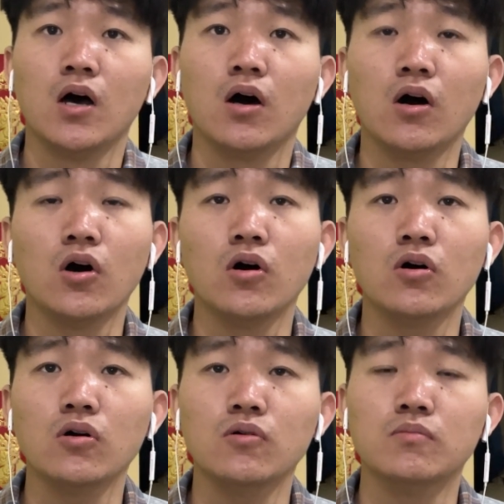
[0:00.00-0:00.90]

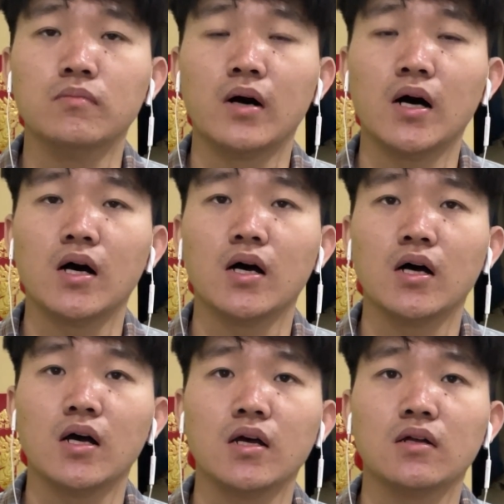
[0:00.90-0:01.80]
Oh
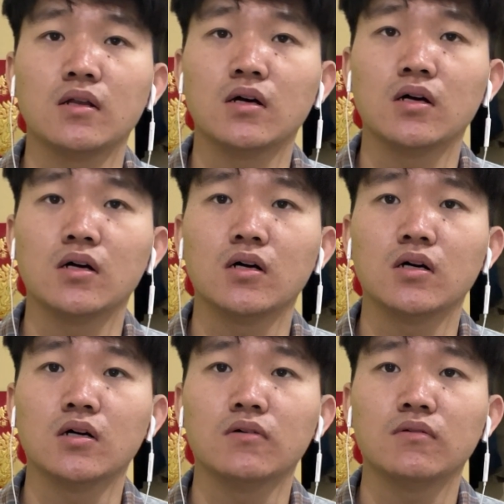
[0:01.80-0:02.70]
my
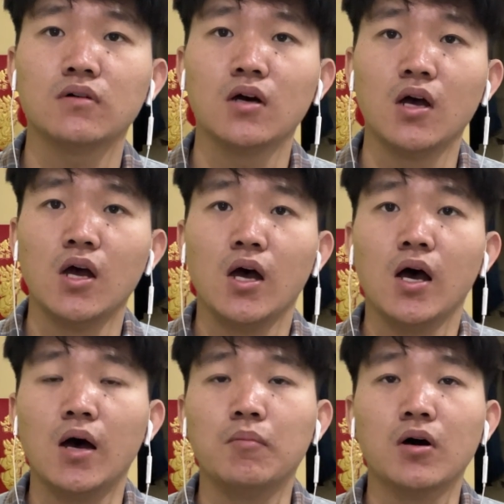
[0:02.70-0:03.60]
love,
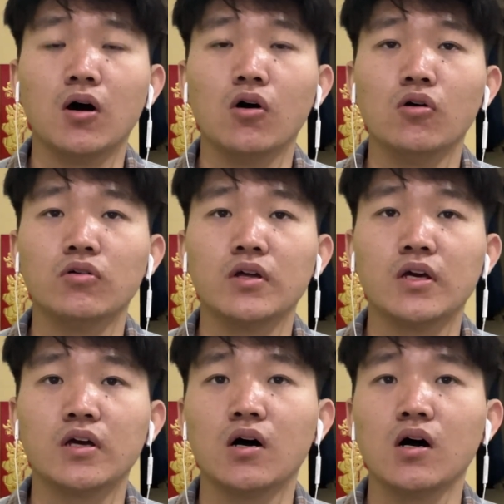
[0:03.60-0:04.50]
I'm
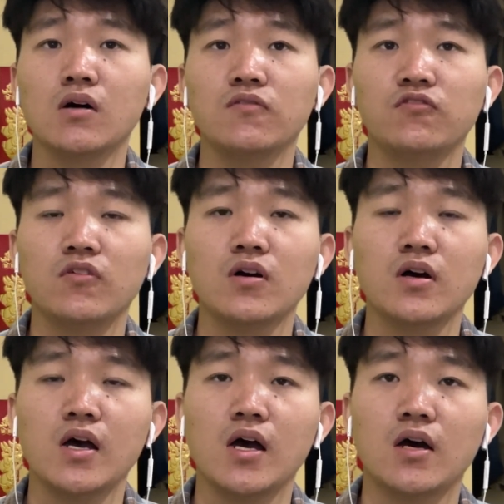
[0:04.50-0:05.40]
holding on
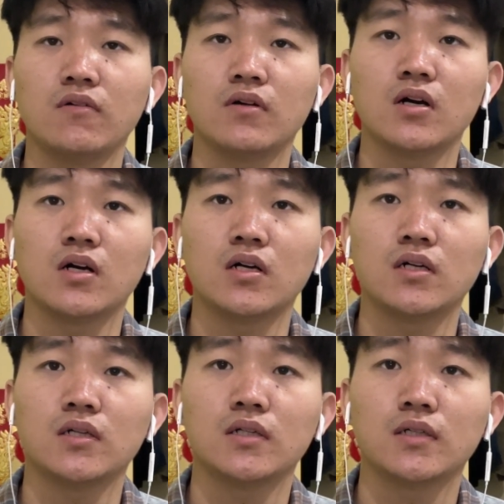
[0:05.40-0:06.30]

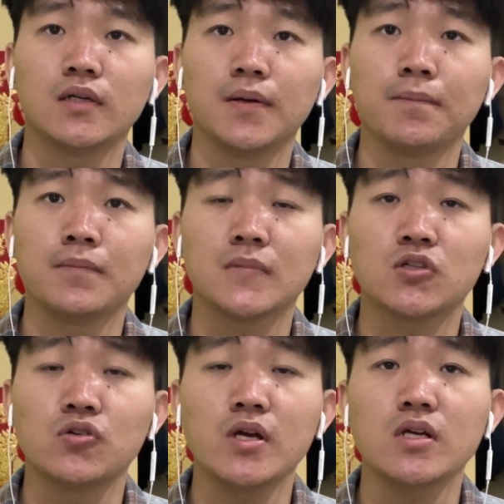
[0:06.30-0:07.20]
forever,
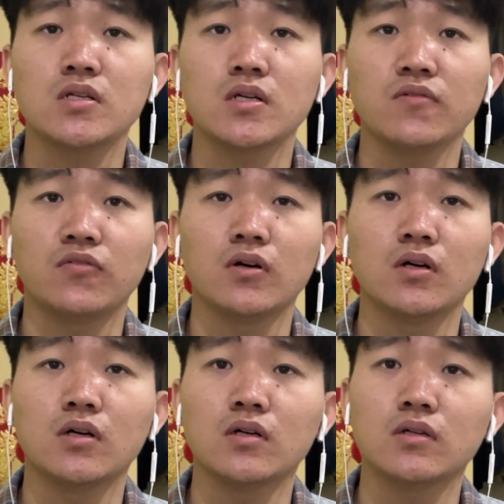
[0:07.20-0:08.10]
reaching
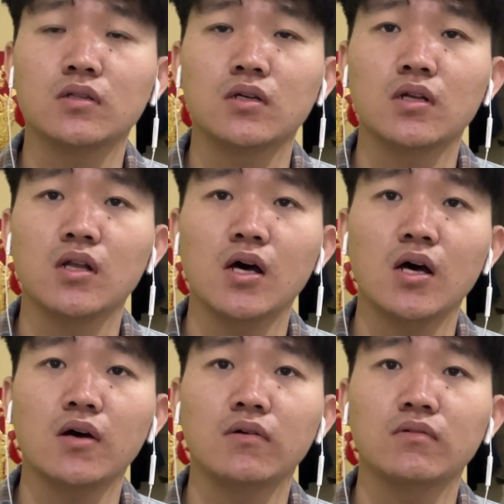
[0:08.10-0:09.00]
for the
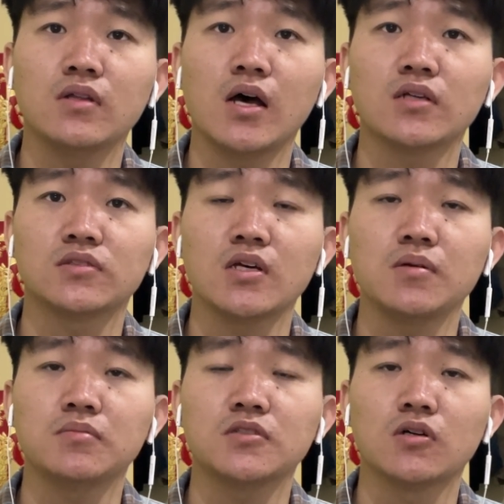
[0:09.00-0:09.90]
love that
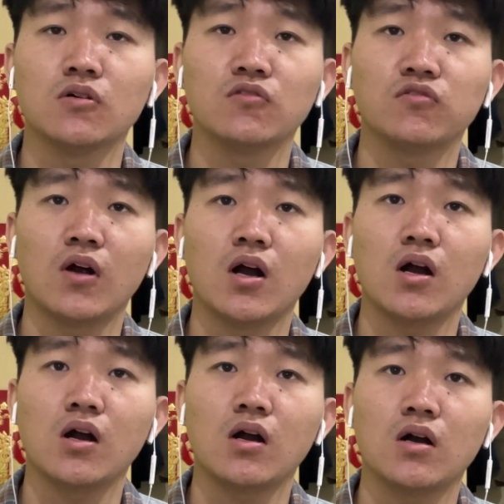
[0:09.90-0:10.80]
seems so
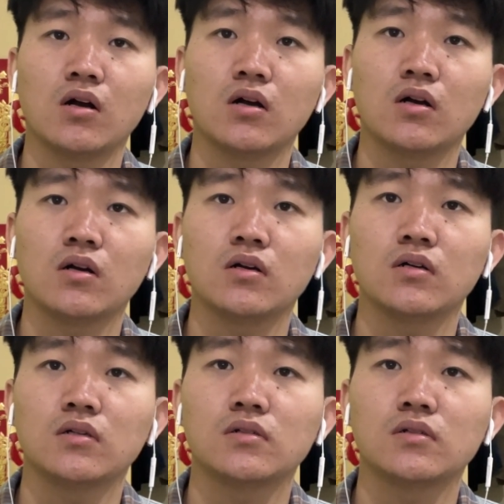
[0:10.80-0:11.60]
far.